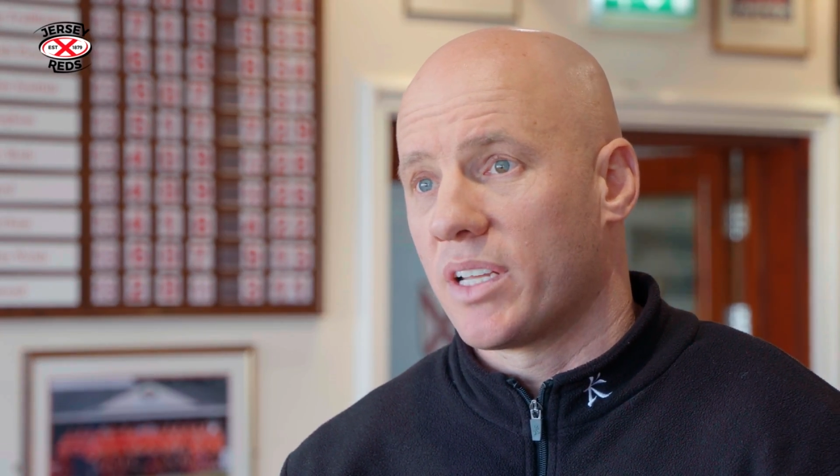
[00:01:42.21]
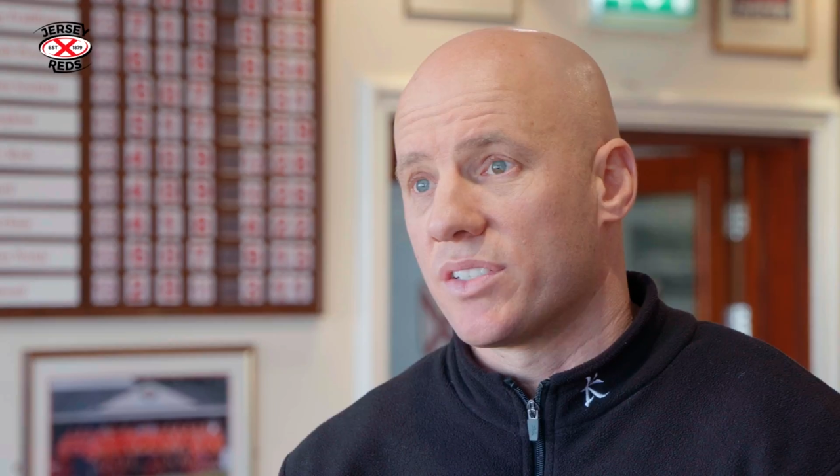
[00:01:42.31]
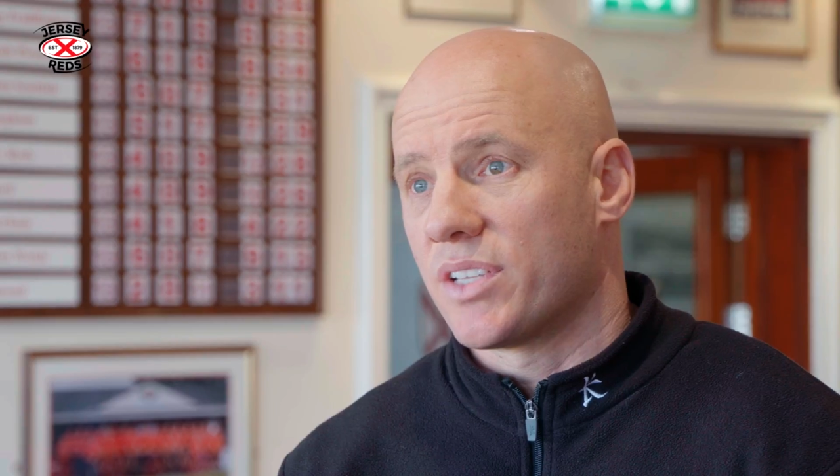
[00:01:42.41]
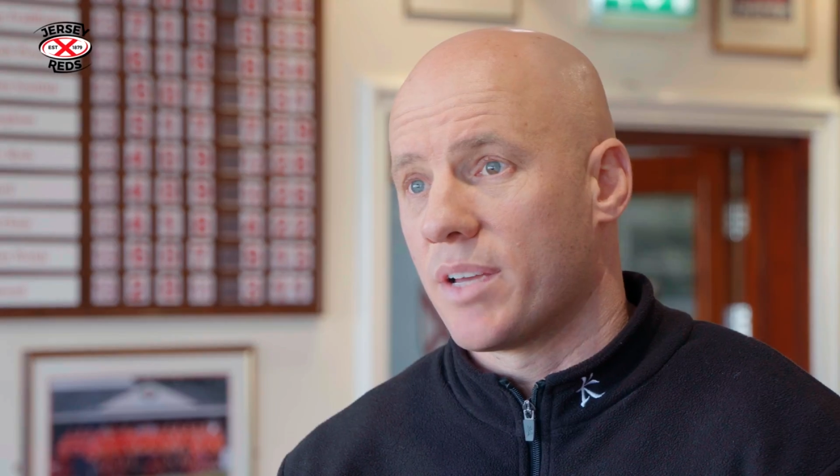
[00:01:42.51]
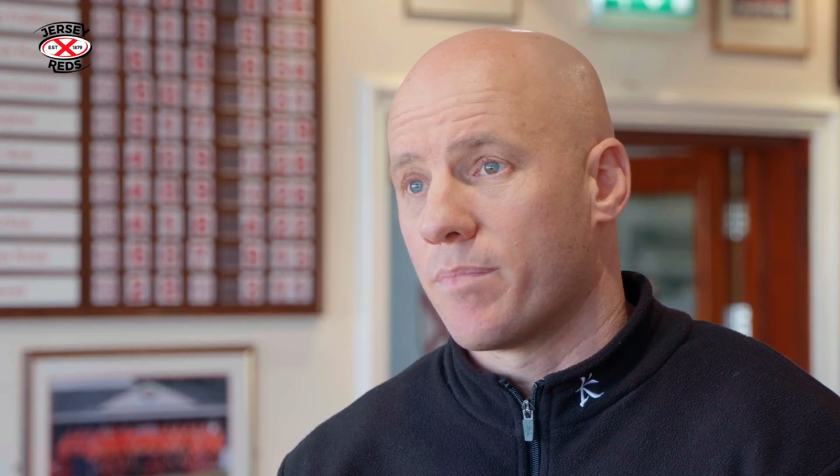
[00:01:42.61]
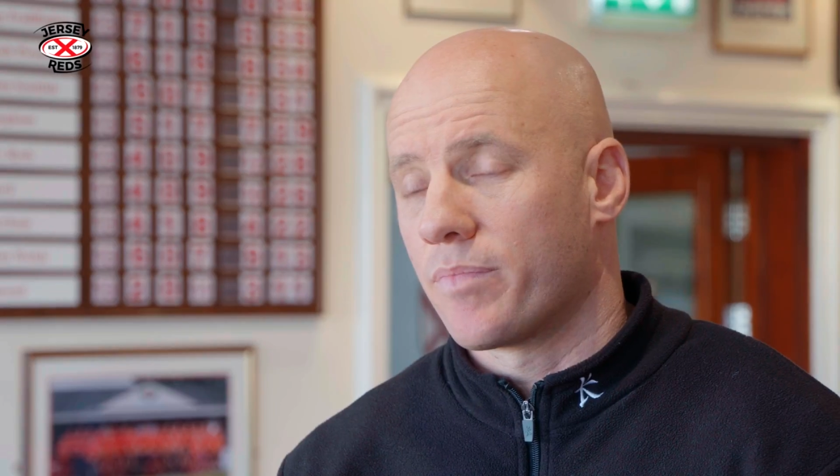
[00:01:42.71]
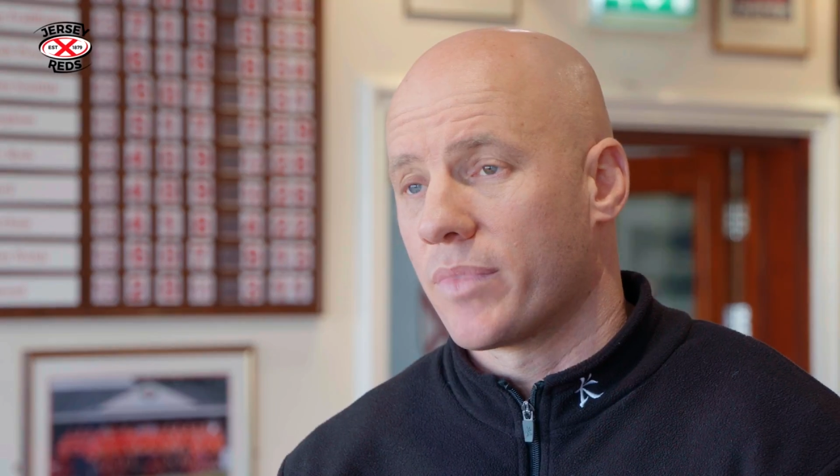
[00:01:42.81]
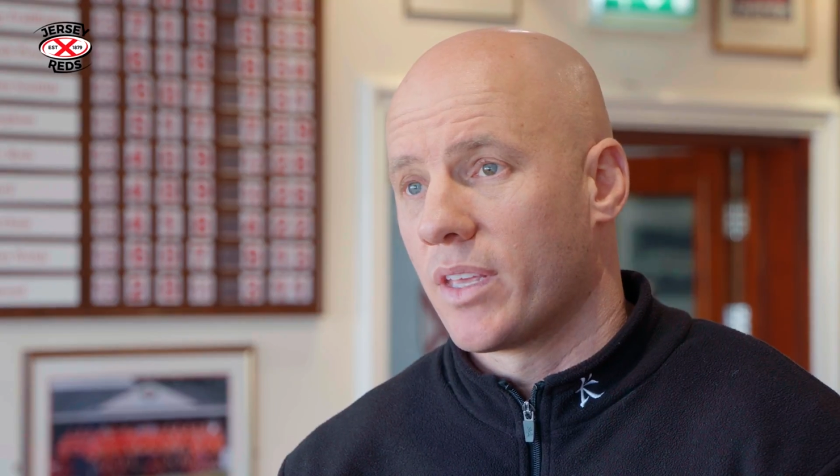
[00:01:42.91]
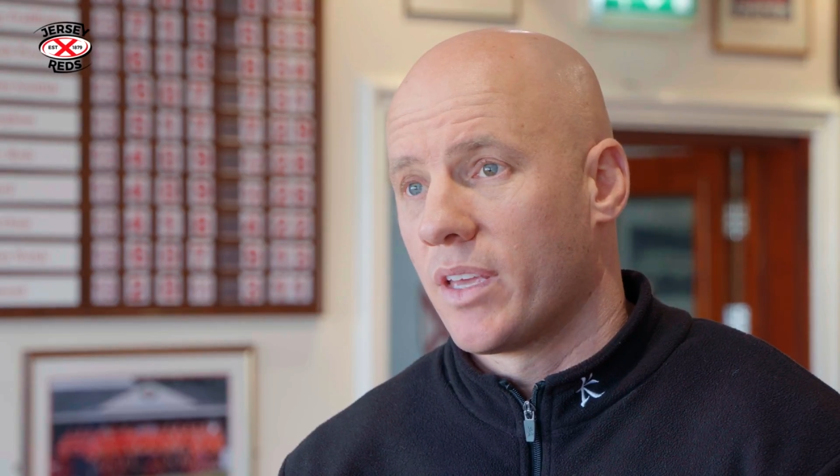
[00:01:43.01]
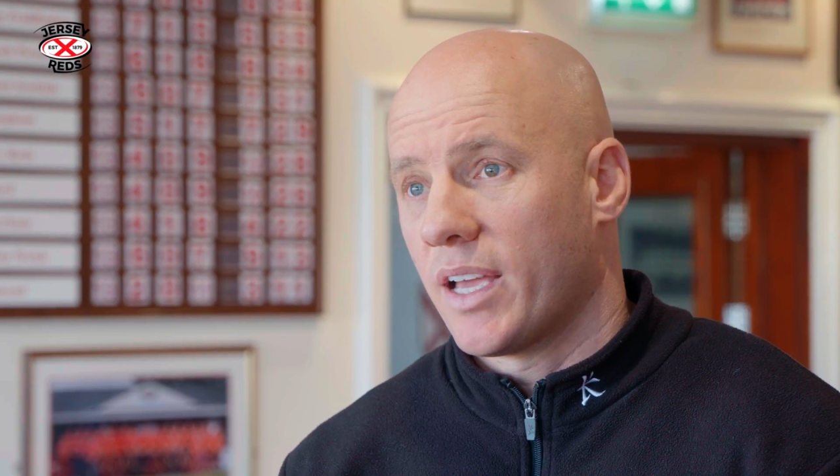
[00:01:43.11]

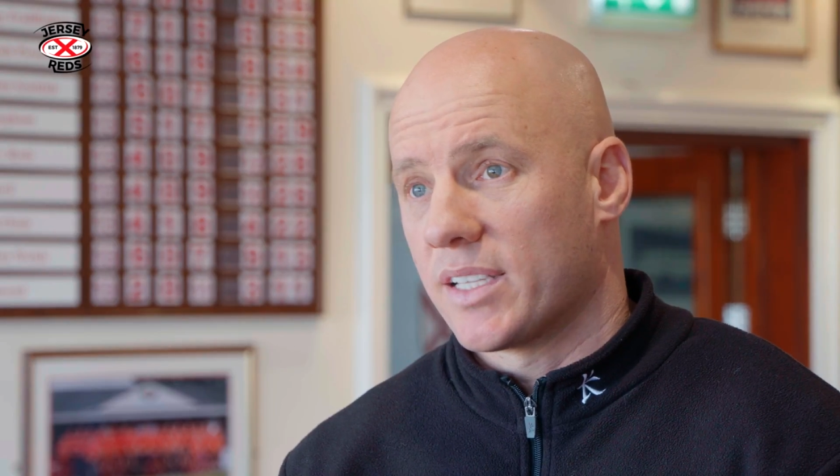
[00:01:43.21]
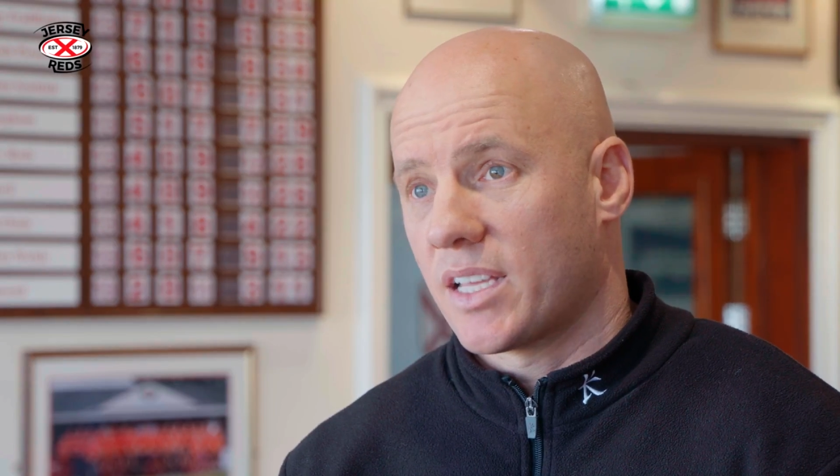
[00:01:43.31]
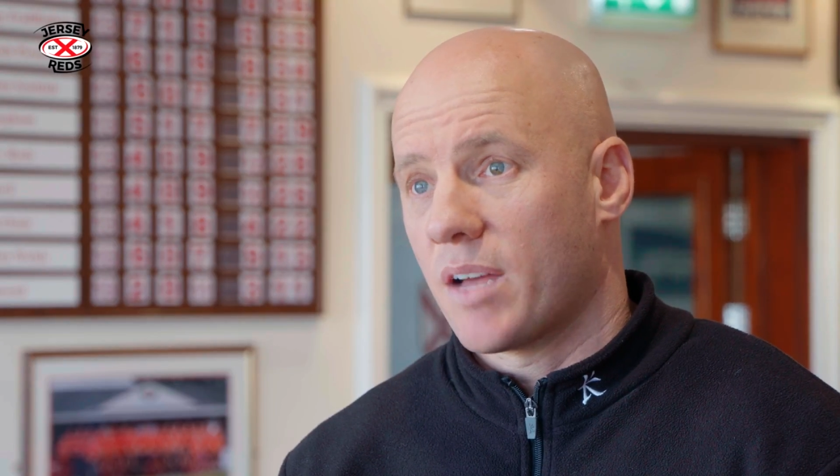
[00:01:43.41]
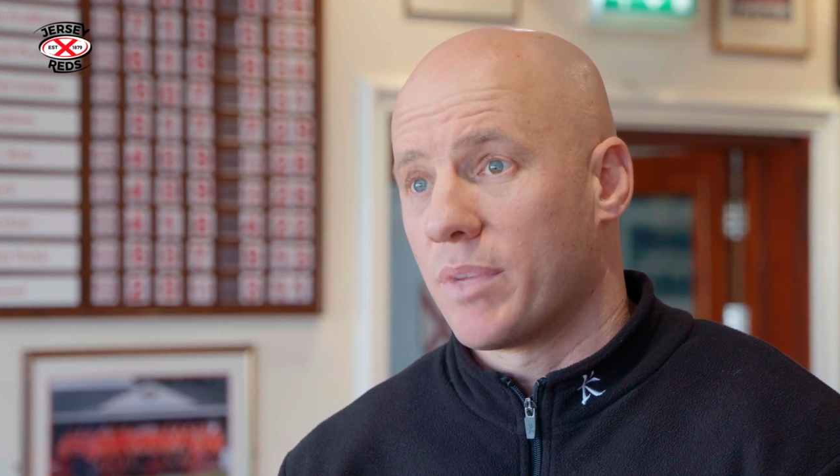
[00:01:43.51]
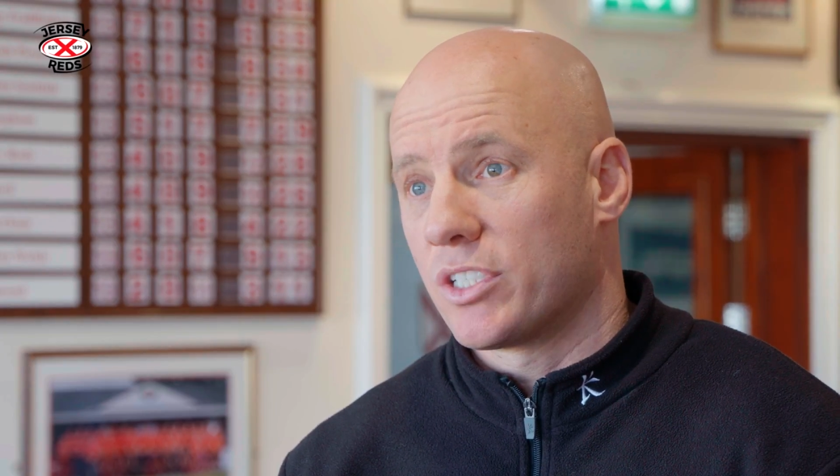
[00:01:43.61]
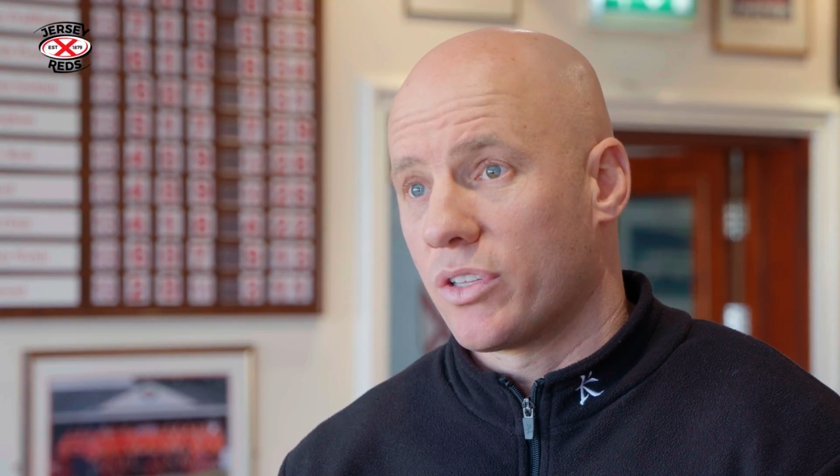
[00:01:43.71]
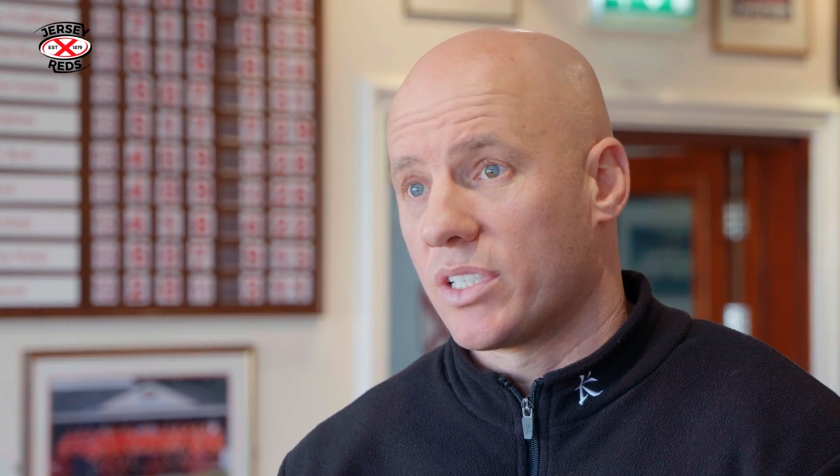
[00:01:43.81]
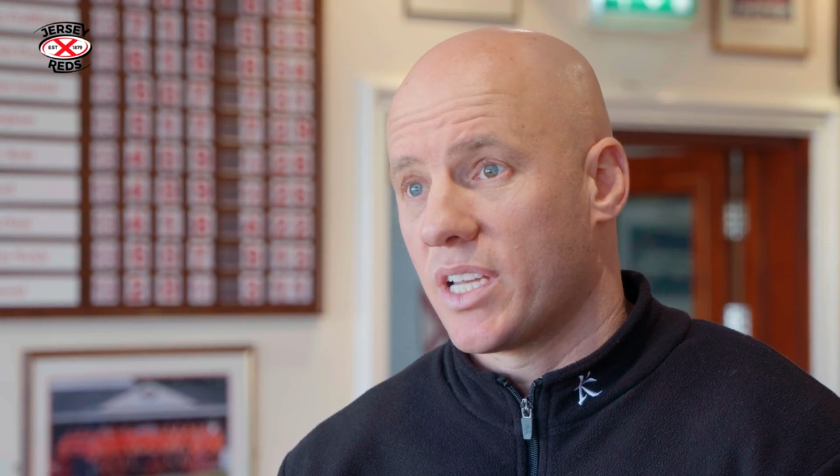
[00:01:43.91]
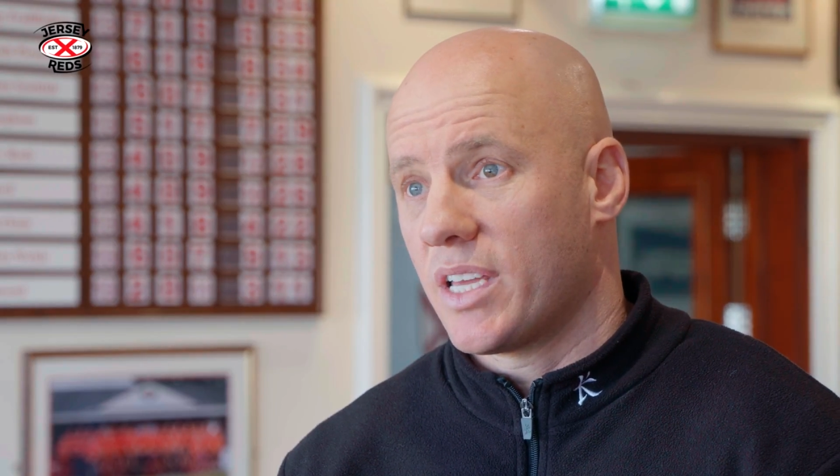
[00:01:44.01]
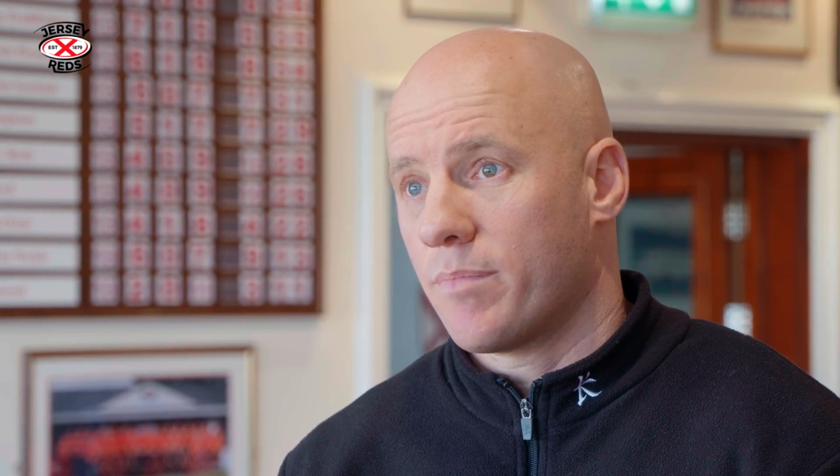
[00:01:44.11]
has come into the
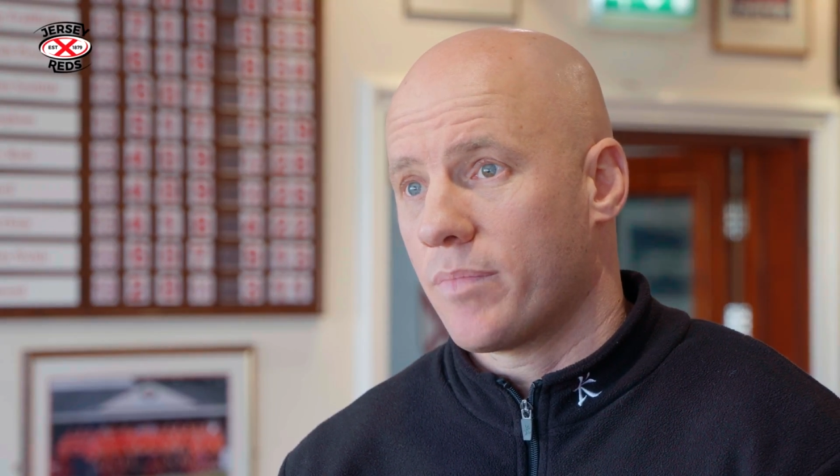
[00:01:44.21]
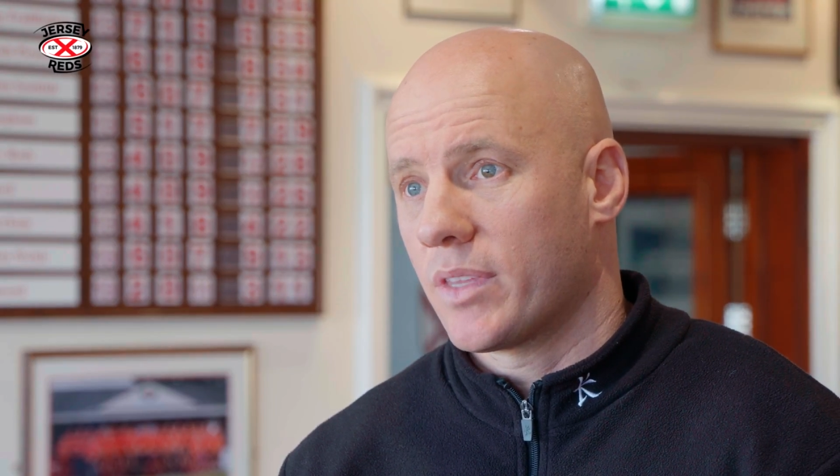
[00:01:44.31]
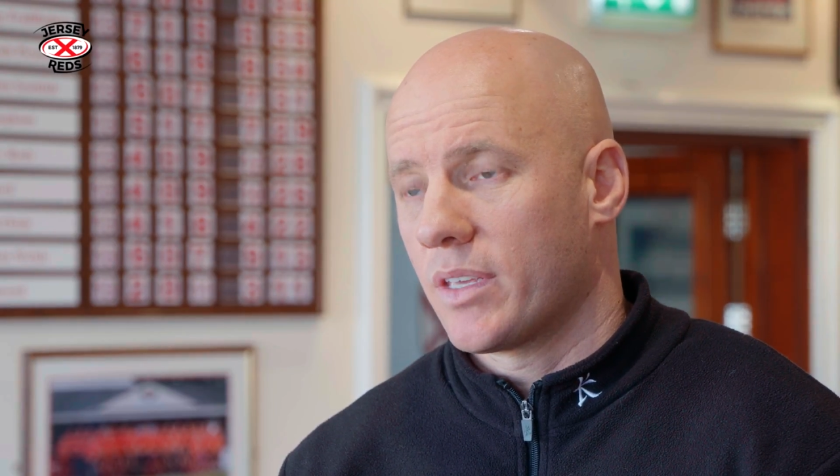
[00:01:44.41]
team.